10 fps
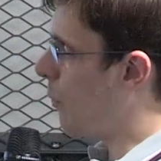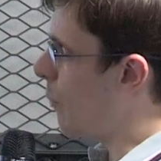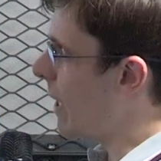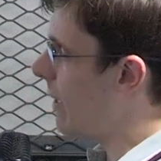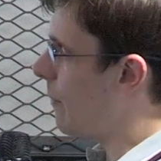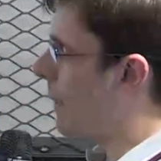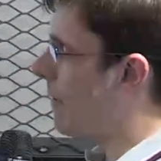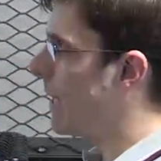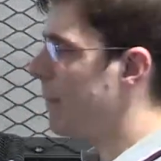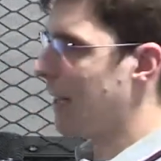we're
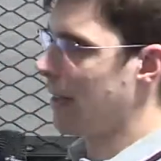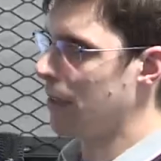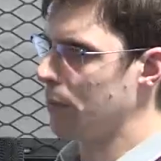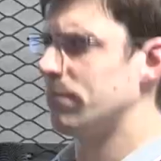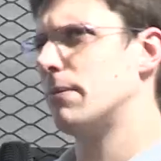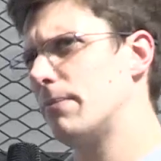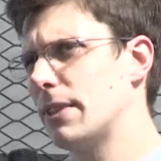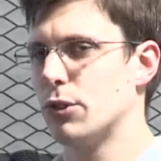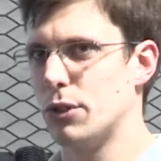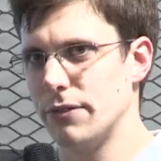in the middle,
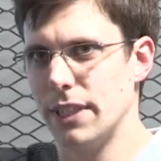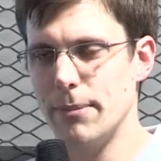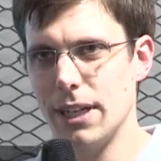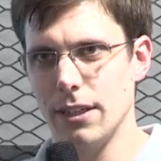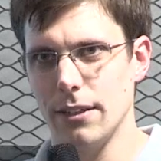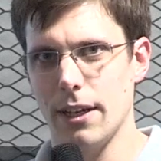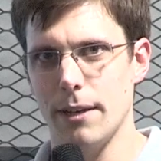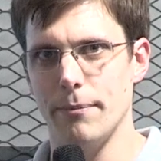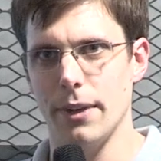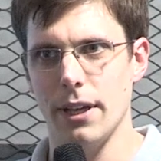sort of in the middle
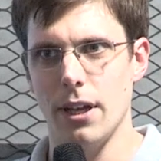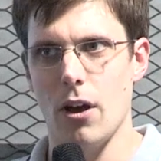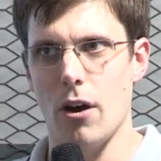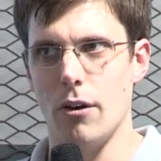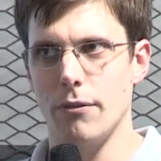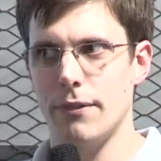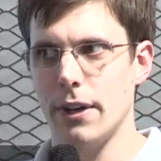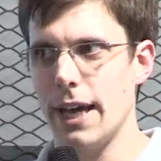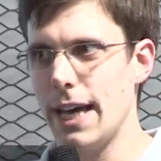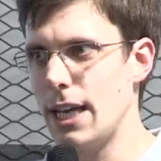of
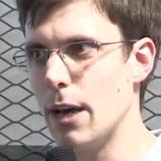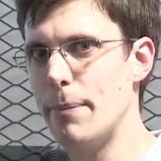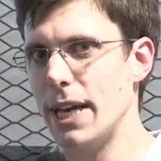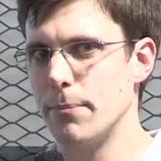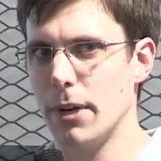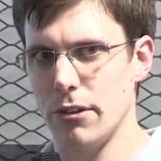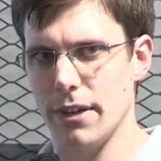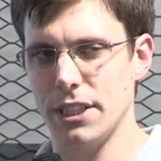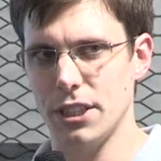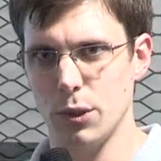a big
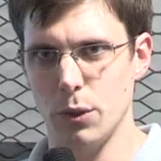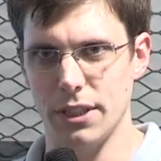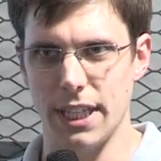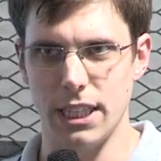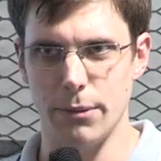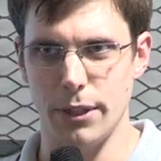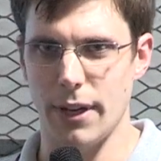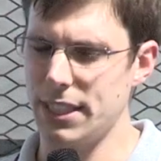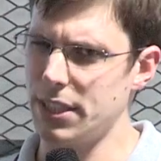migration towards AWS.